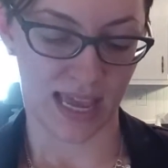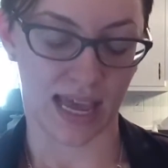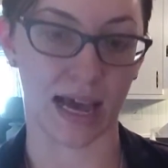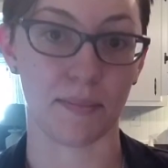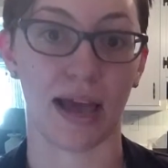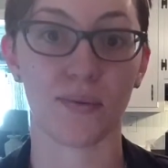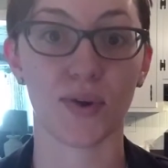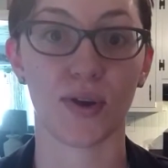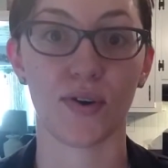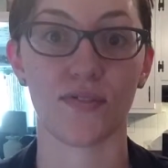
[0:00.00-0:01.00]
I will
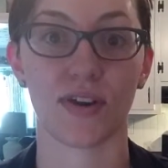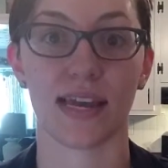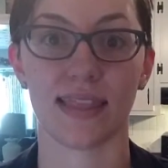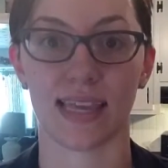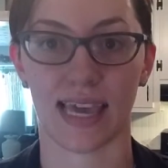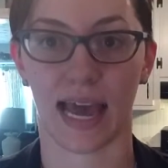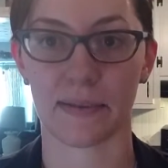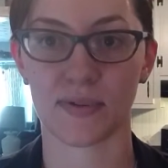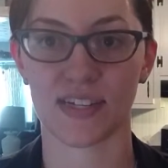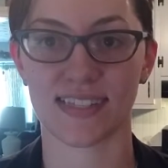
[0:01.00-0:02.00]
go over in the
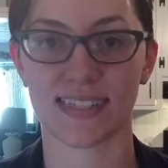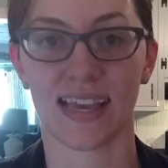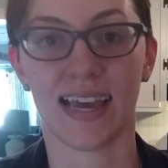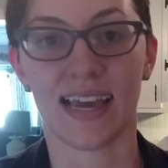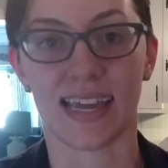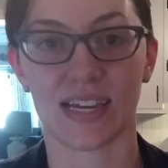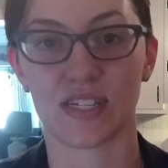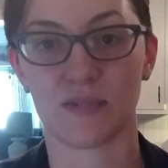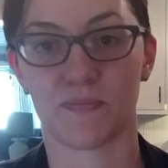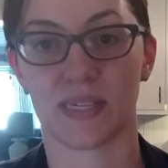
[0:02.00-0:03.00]
captions each
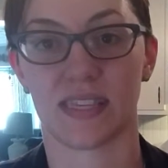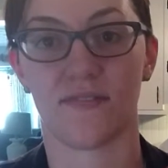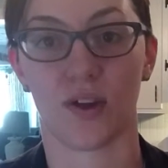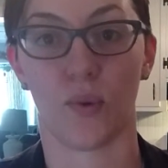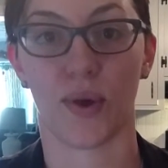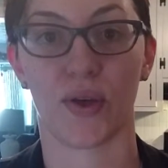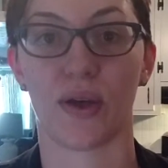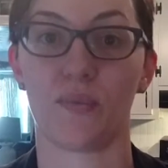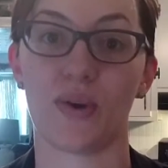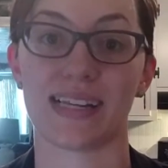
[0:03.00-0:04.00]
specific oil
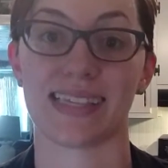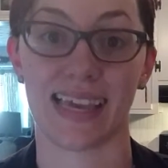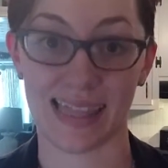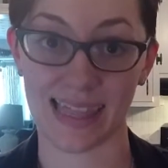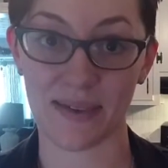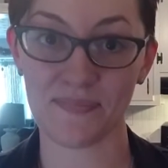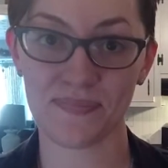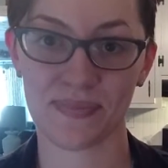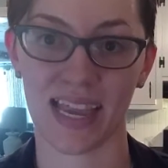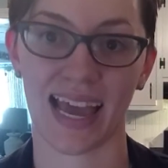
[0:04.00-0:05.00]
and what is in them,
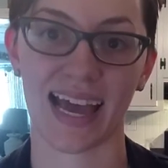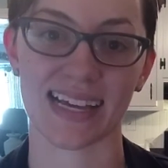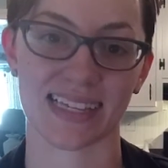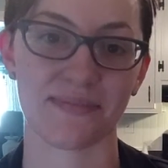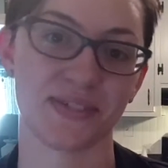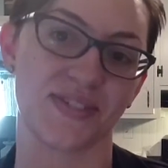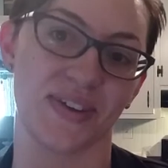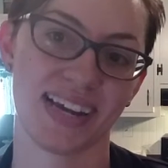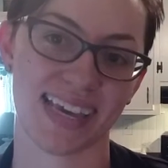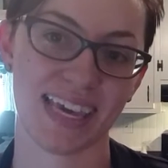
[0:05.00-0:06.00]
as I'm just
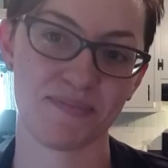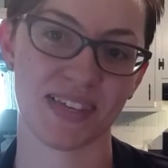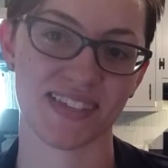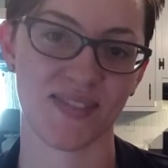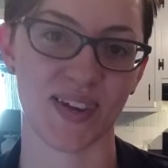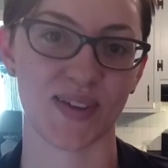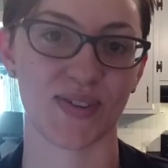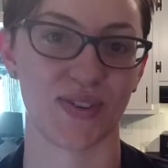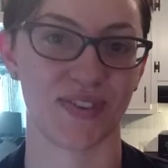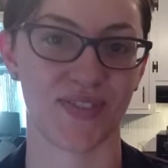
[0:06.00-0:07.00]
trying to keep this video
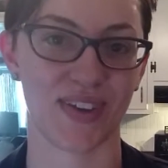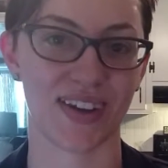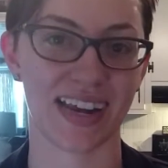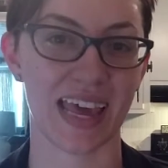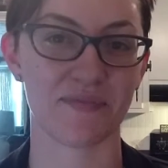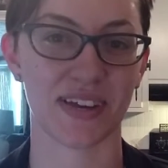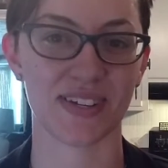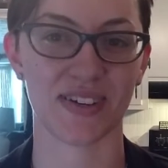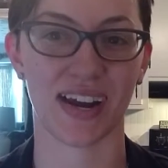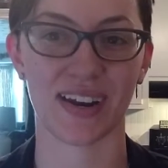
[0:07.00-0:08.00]
short for you today and make
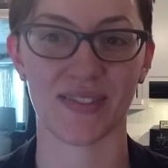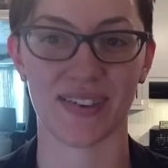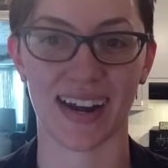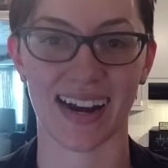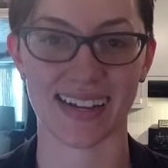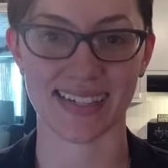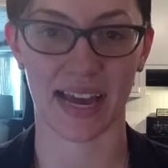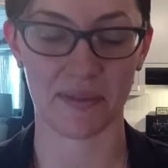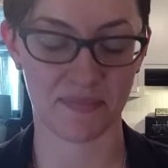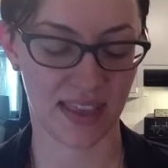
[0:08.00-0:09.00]
sure I don't run out of
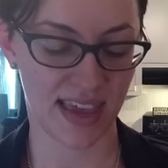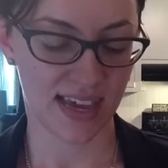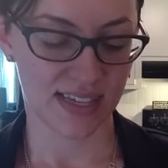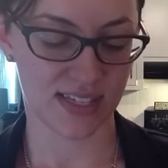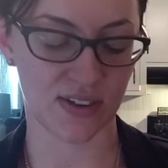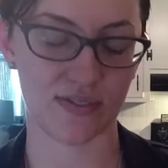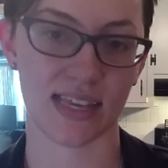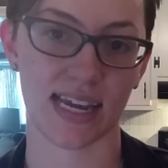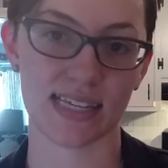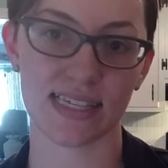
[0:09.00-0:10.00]
time. So the
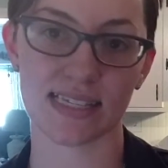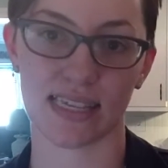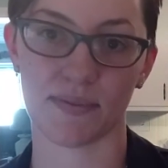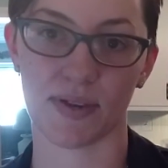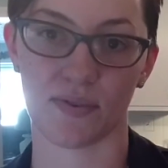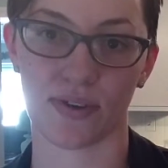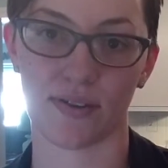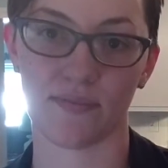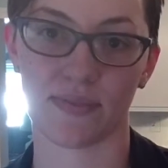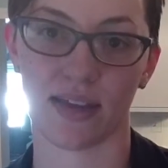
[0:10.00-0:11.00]
next is lemon
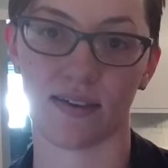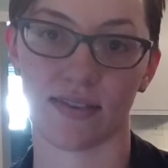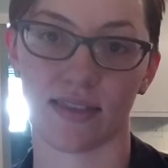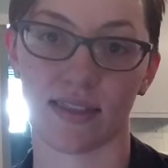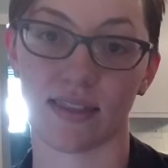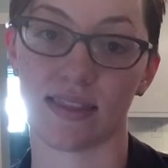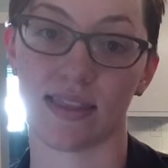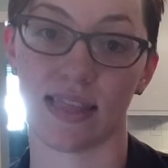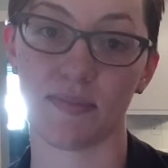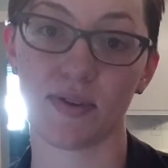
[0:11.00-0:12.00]
oil. Now,
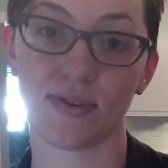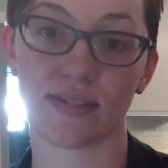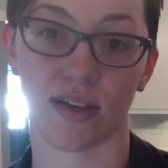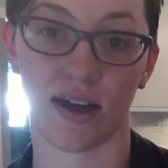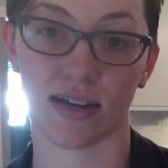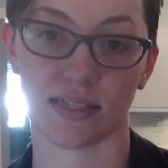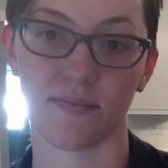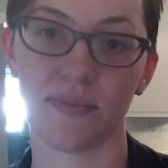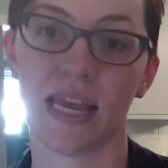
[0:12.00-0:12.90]
lemon oil is awesome.